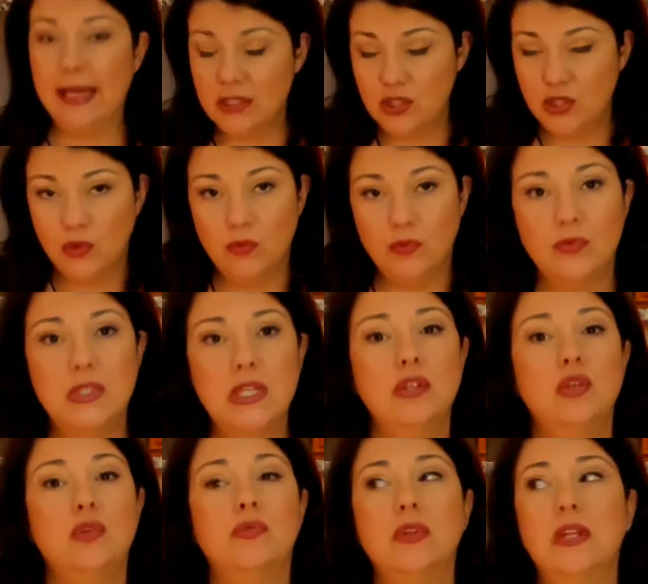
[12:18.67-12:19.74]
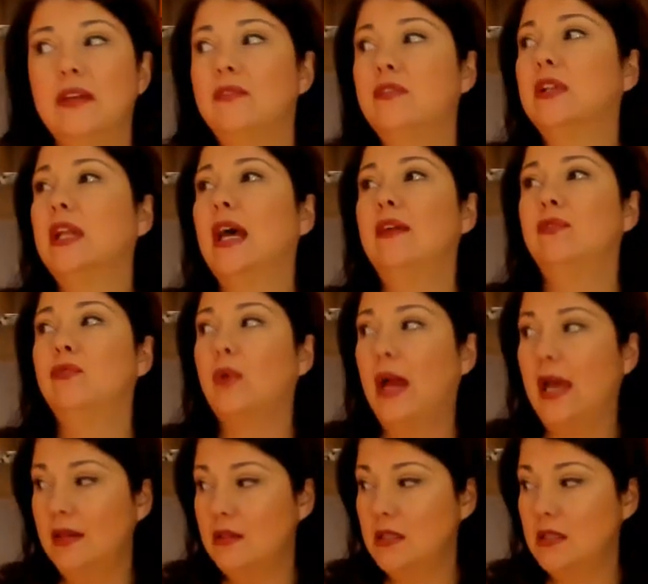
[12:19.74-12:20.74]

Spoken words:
you've lived life right.